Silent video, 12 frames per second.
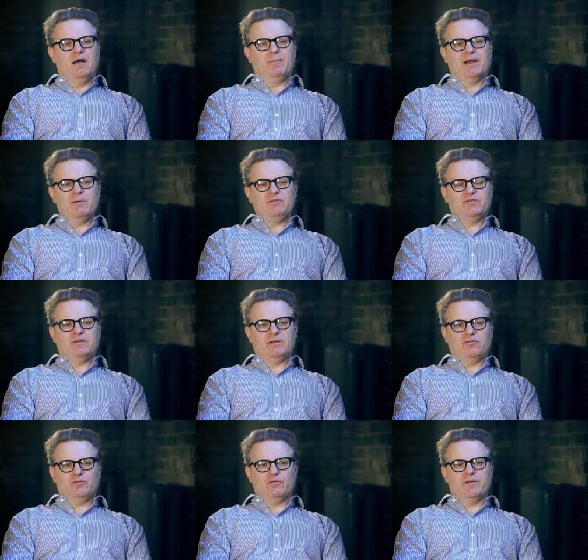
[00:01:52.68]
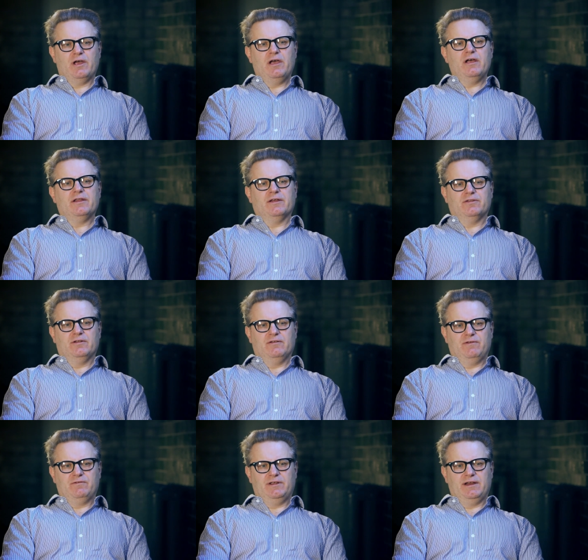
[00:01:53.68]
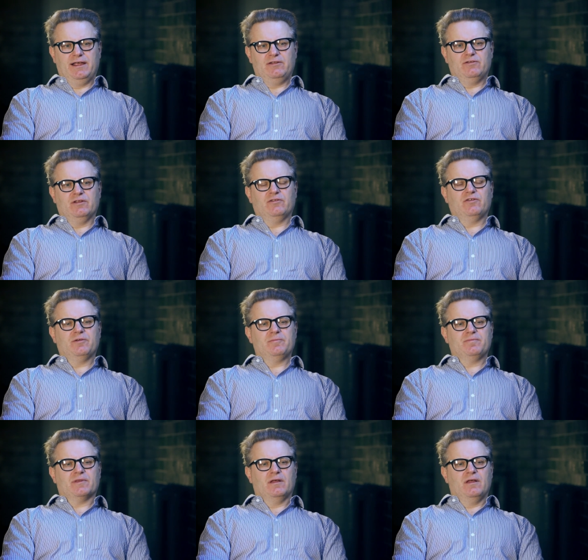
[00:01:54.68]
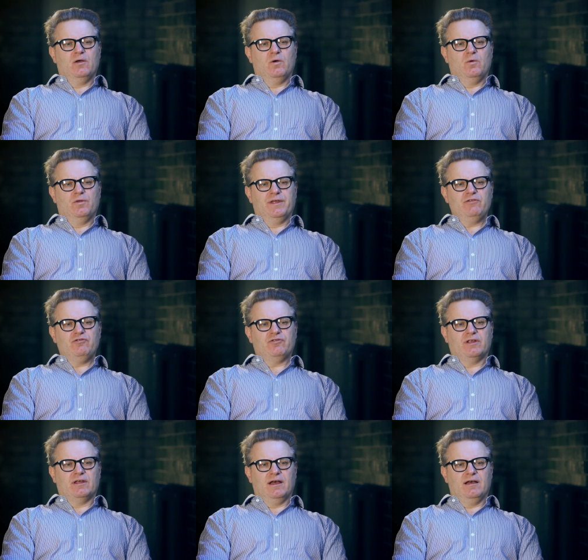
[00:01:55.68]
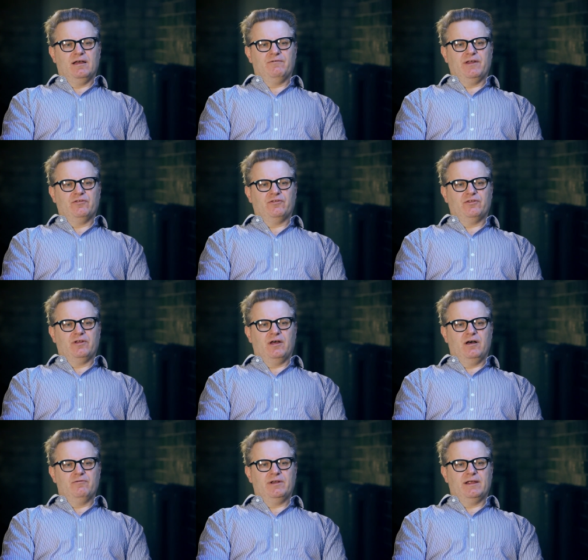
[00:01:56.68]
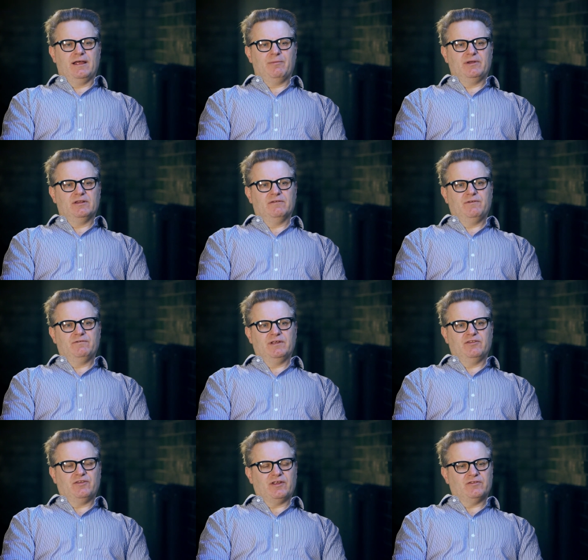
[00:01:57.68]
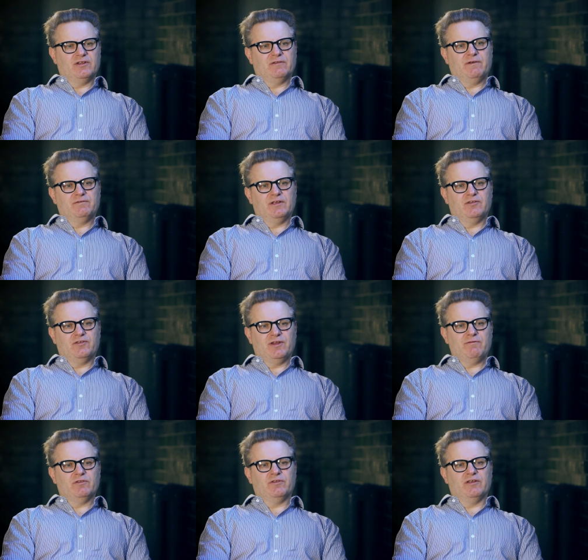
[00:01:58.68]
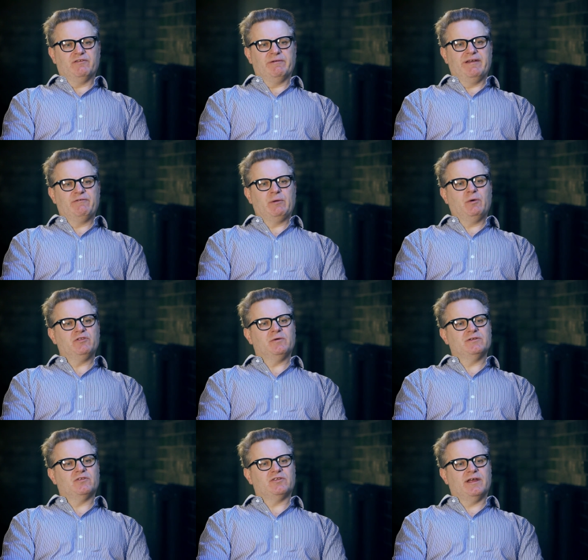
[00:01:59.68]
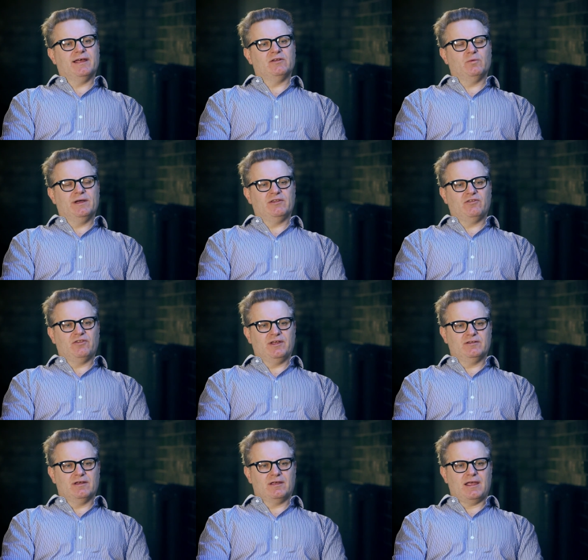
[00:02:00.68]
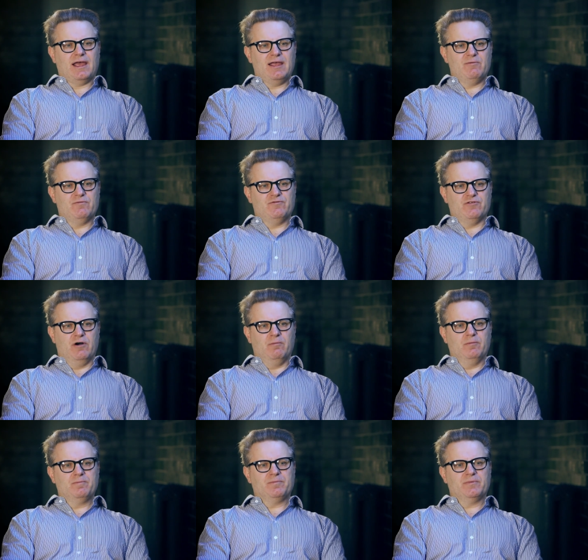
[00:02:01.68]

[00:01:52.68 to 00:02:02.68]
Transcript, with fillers: But I would start the story earlier than the 1580s. Well, the interesting uh, events are really happening in the 1560s, 1570s. So if we want to understand where this theatre came from,